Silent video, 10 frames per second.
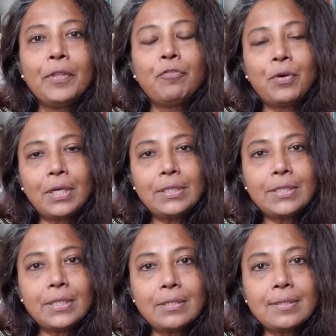For
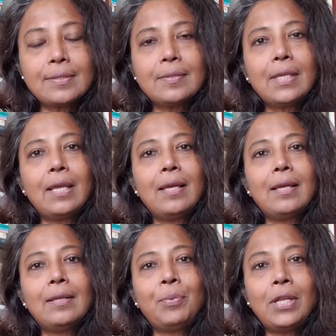instance,
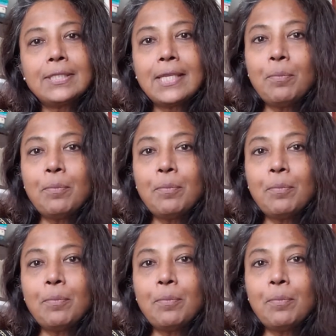we'll see